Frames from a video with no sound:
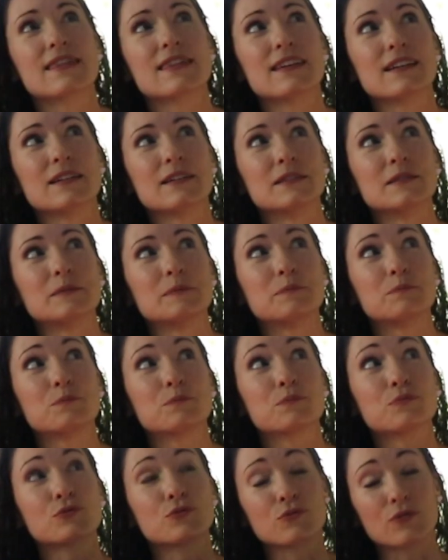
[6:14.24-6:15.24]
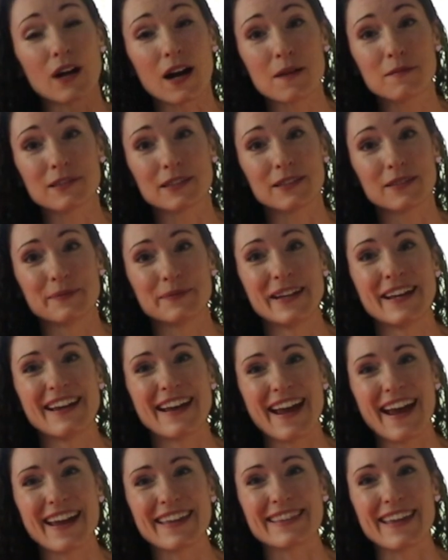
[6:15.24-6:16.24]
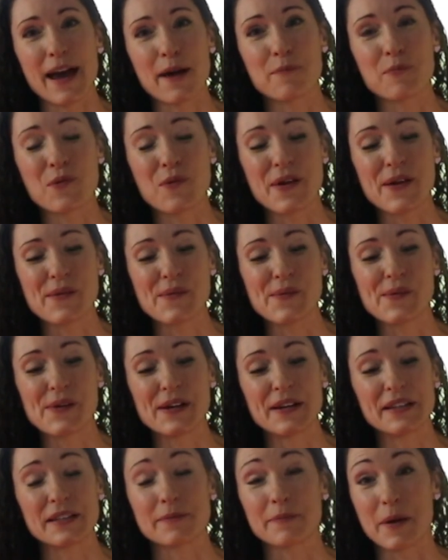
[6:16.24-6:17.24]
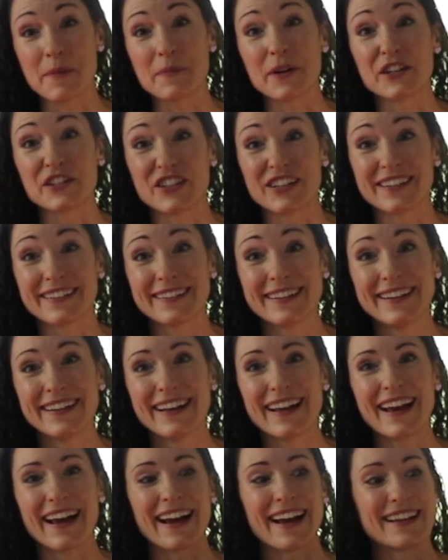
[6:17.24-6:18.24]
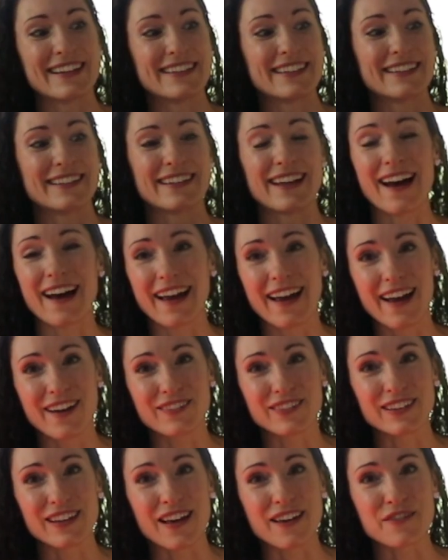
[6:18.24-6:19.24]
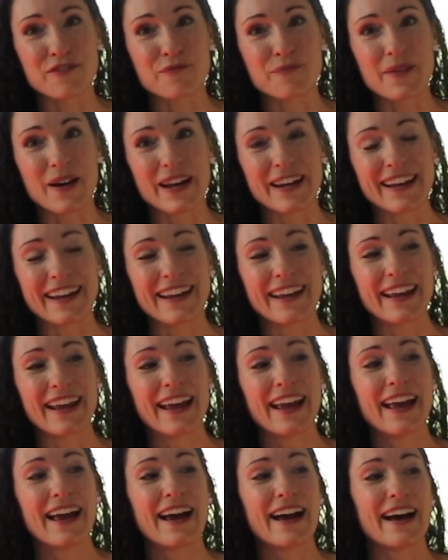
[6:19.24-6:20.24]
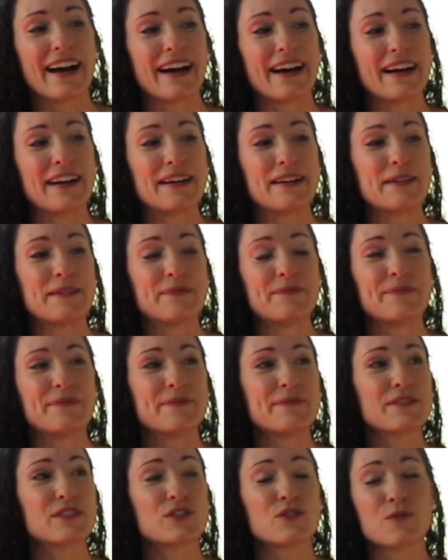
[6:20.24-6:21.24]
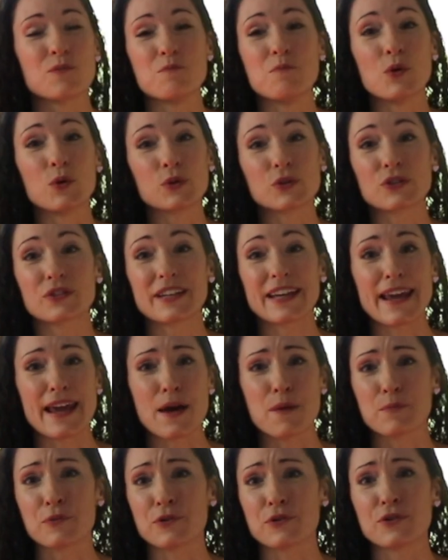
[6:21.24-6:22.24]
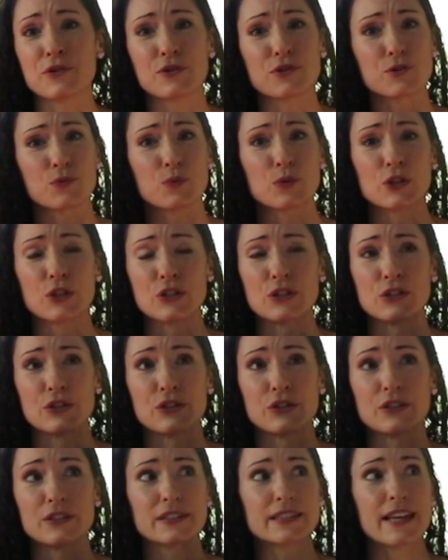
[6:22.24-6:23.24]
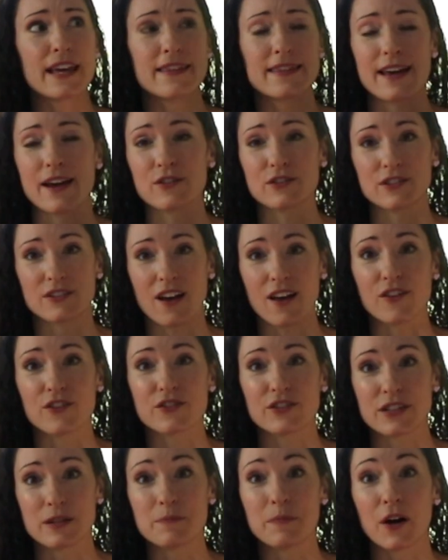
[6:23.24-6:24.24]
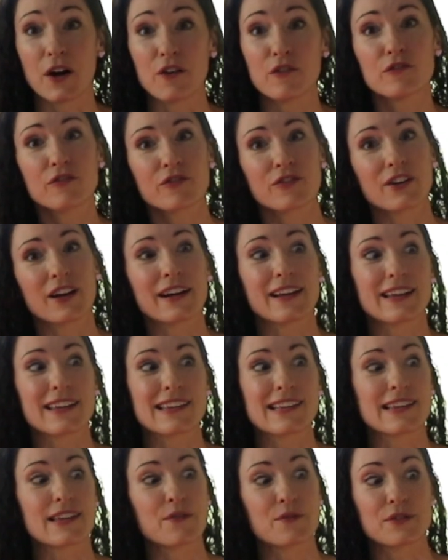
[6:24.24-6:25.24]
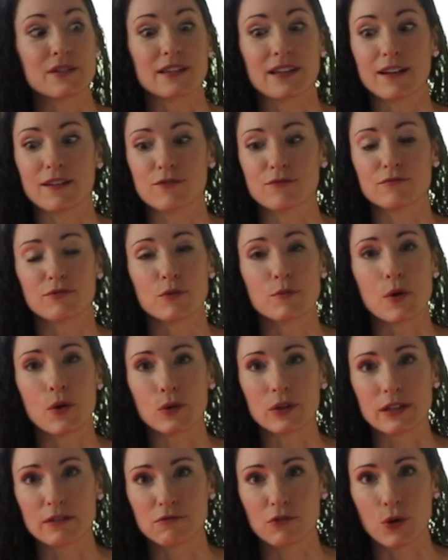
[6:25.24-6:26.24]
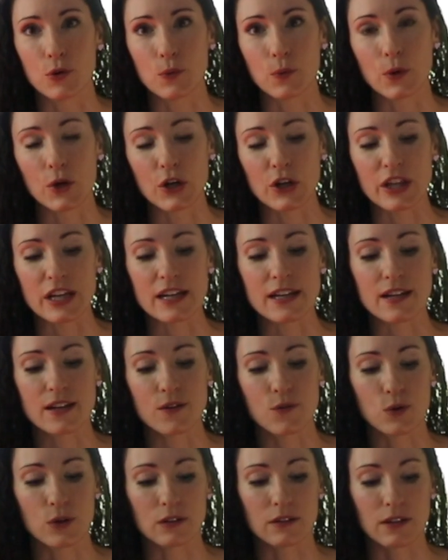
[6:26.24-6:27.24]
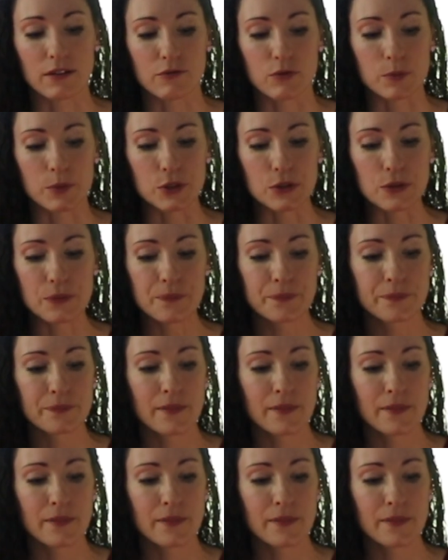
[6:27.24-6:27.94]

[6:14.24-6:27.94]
The problem at that point was my budget. I did not have a lot of money. Most campers were $10,000 and above for anything that was like remotely roadworthy or livable.